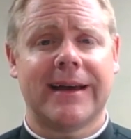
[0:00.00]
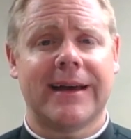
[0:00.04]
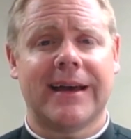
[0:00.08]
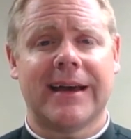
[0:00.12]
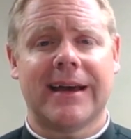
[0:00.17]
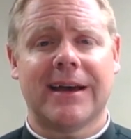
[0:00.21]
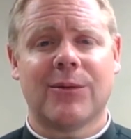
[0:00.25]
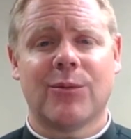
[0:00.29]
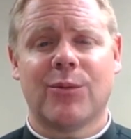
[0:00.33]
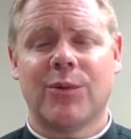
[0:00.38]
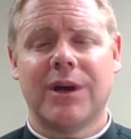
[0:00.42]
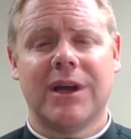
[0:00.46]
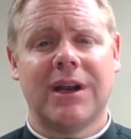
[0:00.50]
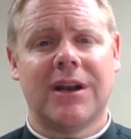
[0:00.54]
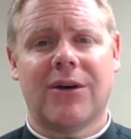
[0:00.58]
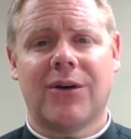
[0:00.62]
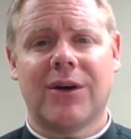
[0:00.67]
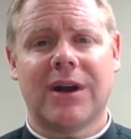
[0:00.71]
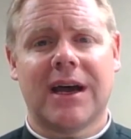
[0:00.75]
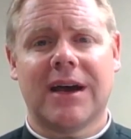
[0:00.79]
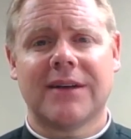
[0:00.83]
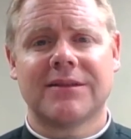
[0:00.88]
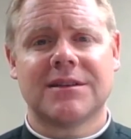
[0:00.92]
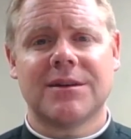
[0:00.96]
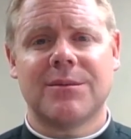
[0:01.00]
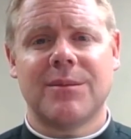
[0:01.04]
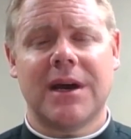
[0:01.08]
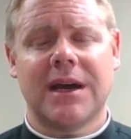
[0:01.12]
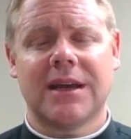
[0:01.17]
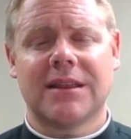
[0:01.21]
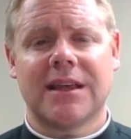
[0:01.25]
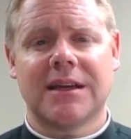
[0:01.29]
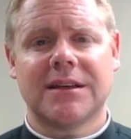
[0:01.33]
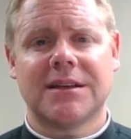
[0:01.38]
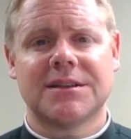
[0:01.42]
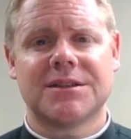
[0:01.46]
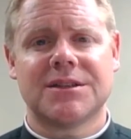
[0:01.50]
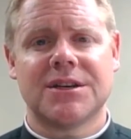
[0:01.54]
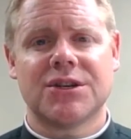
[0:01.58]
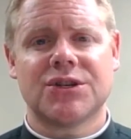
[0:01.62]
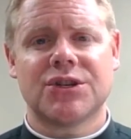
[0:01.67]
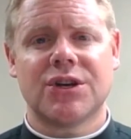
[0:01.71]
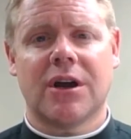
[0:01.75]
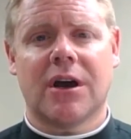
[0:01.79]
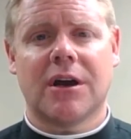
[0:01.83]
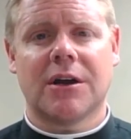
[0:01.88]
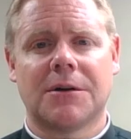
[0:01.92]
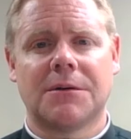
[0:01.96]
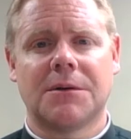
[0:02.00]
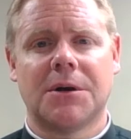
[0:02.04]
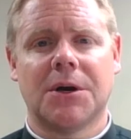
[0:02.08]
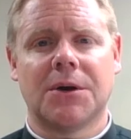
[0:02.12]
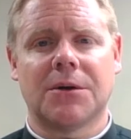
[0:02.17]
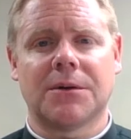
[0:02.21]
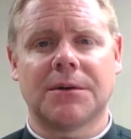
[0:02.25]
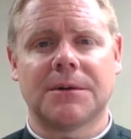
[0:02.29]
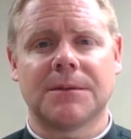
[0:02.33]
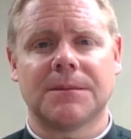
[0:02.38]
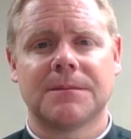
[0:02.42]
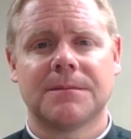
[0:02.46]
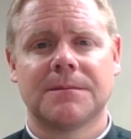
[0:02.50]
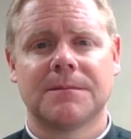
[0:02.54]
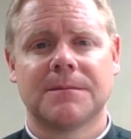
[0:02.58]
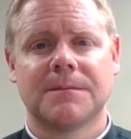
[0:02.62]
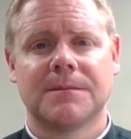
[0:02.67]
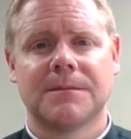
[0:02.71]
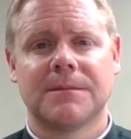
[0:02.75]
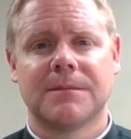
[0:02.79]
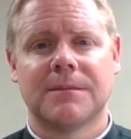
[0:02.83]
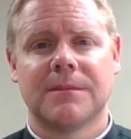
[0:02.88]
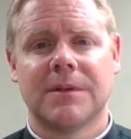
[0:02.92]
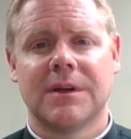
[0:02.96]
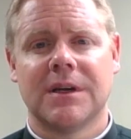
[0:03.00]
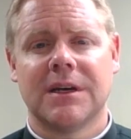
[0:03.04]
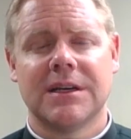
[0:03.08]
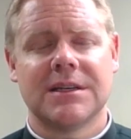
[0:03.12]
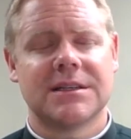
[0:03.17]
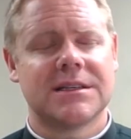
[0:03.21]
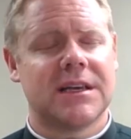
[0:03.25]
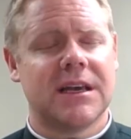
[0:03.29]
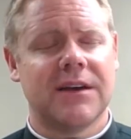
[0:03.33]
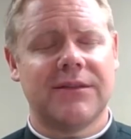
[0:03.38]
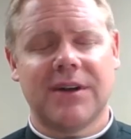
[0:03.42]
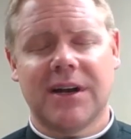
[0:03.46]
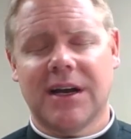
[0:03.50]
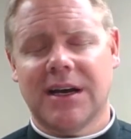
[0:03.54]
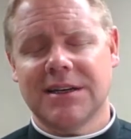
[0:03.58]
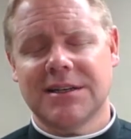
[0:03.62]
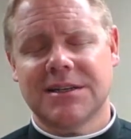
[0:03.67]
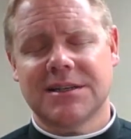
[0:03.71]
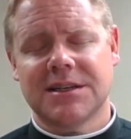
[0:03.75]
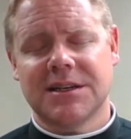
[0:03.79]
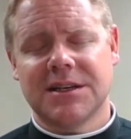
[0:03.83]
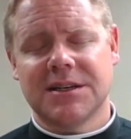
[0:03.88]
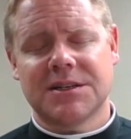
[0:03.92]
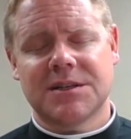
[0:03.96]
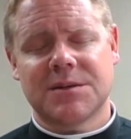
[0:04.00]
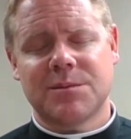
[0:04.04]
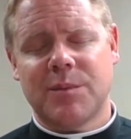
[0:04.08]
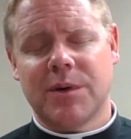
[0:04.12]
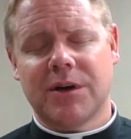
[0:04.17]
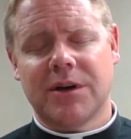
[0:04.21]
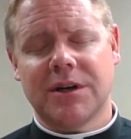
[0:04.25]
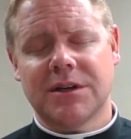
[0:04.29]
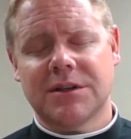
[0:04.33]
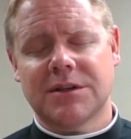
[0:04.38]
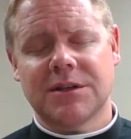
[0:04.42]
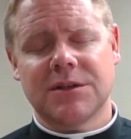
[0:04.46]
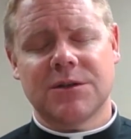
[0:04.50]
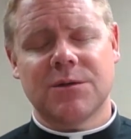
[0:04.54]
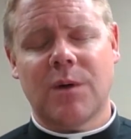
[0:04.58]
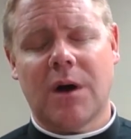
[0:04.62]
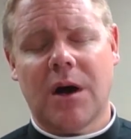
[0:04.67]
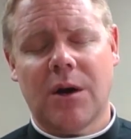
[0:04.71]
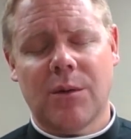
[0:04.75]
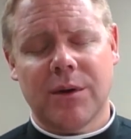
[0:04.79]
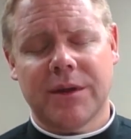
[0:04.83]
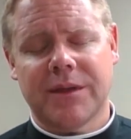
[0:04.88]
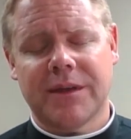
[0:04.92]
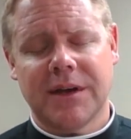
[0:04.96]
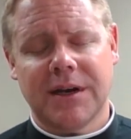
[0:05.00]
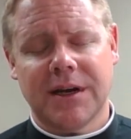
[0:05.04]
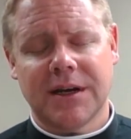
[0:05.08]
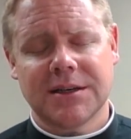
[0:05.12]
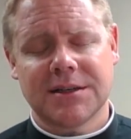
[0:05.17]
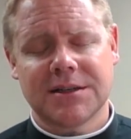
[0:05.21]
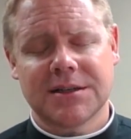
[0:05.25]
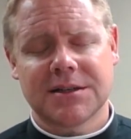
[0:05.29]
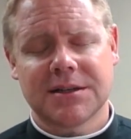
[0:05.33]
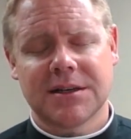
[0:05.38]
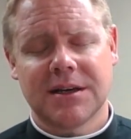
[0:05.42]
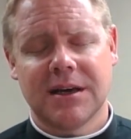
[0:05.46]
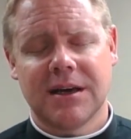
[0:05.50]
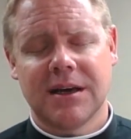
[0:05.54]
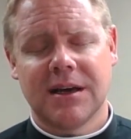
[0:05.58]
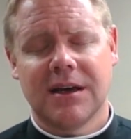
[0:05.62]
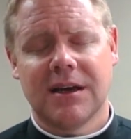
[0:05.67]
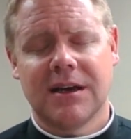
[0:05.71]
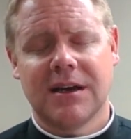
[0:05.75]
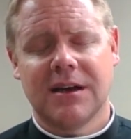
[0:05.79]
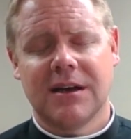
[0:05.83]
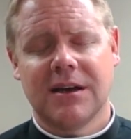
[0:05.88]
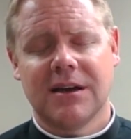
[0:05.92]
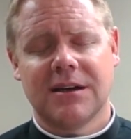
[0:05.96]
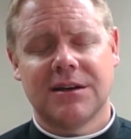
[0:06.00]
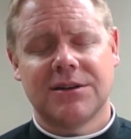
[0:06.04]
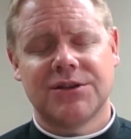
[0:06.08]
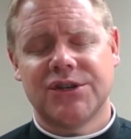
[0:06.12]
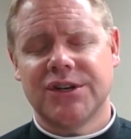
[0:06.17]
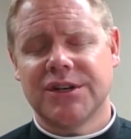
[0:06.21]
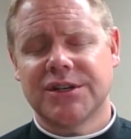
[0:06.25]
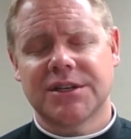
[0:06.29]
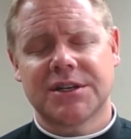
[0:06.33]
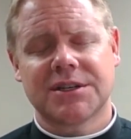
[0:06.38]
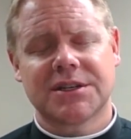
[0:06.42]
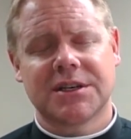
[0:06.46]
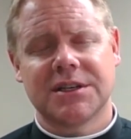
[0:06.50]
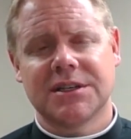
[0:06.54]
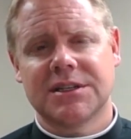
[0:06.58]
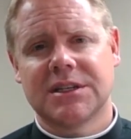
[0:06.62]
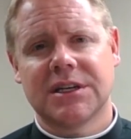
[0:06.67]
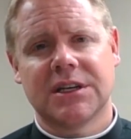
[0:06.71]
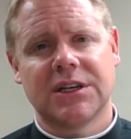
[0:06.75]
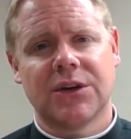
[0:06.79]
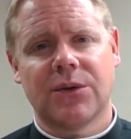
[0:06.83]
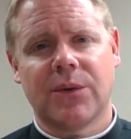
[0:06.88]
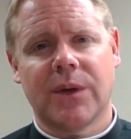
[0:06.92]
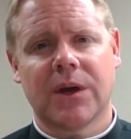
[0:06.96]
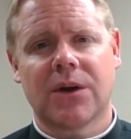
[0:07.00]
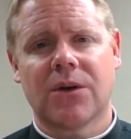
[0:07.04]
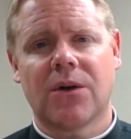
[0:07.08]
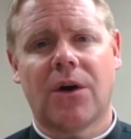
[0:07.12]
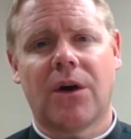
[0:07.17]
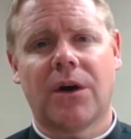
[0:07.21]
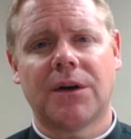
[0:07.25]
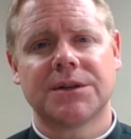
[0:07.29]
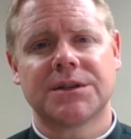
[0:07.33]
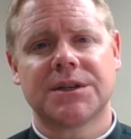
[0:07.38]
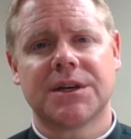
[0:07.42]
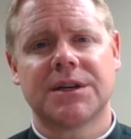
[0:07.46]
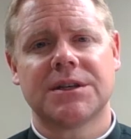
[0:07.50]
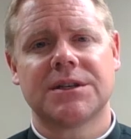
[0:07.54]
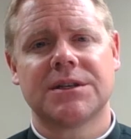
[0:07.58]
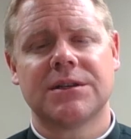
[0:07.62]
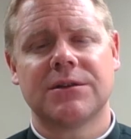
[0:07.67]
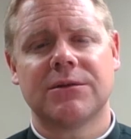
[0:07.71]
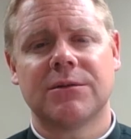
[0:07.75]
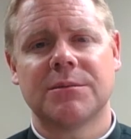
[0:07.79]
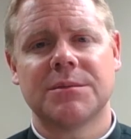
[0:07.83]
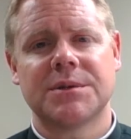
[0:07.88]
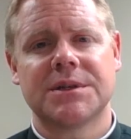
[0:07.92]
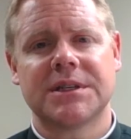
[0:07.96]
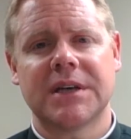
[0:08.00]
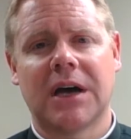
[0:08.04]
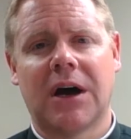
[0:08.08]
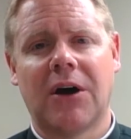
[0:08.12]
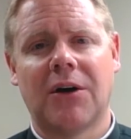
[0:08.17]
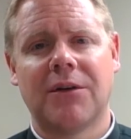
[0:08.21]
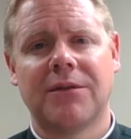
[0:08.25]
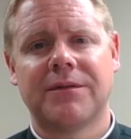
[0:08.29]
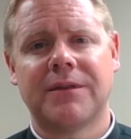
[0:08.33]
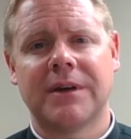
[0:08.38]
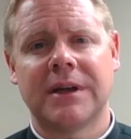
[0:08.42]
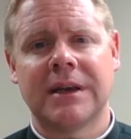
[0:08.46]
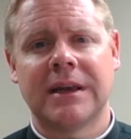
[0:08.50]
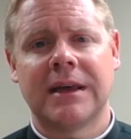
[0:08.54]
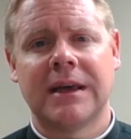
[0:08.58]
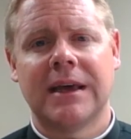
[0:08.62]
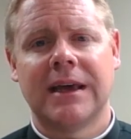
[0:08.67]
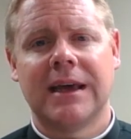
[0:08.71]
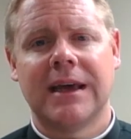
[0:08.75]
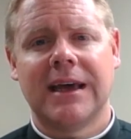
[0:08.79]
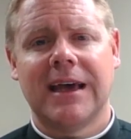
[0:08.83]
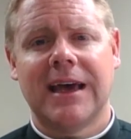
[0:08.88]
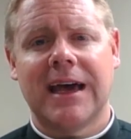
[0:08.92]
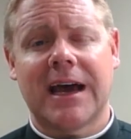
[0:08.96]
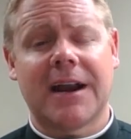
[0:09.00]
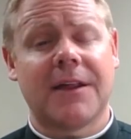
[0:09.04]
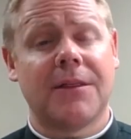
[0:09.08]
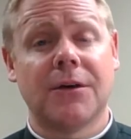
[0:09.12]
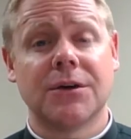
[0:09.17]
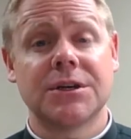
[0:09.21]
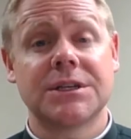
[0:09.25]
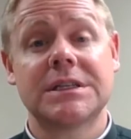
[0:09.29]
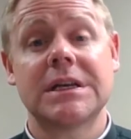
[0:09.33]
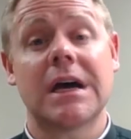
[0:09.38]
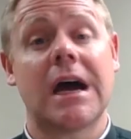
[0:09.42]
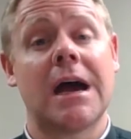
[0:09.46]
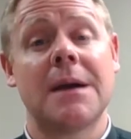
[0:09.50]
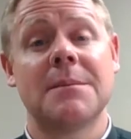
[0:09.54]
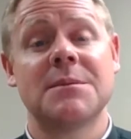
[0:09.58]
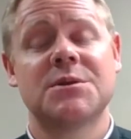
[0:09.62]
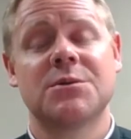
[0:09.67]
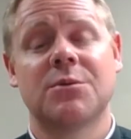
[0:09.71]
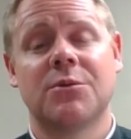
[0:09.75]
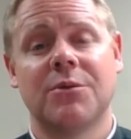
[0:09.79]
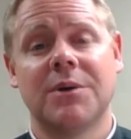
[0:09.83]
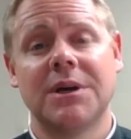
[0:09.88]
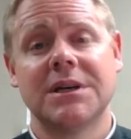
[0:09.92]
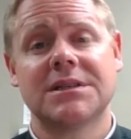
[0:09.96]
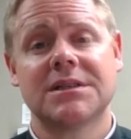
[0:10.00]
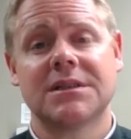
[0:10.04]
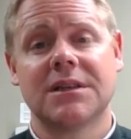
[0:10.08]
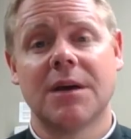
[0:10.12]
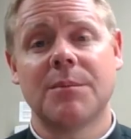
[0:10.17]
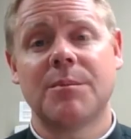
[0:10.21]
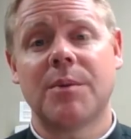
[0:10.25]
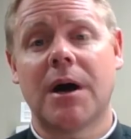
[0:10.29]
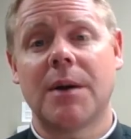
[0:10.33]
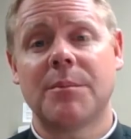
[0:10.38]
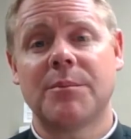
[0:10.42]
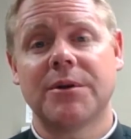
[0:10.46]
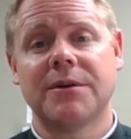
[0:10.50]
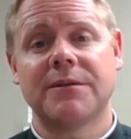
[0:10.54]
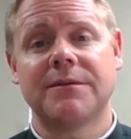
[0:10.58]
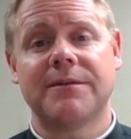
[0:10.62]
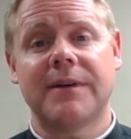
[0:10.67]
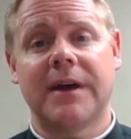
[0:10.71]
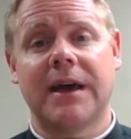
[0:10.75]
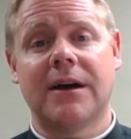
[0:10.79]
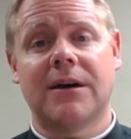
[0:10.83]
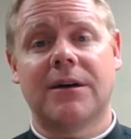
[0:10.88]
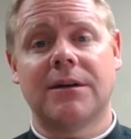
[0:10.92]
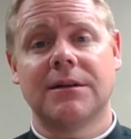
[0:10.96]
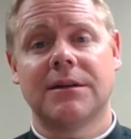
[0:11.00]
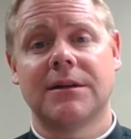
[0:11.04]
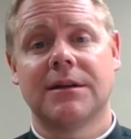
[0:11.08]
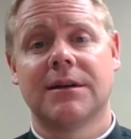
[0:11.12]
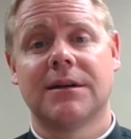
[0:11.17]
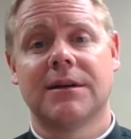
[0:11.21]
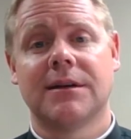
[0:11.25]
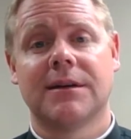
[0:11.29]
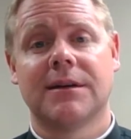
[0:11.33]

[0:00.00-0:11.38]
And we don't have to make that decision our own. He's given us his Spirit to dwell within us. Jesus continually calls us to himself, and at those times when we slip up and fail,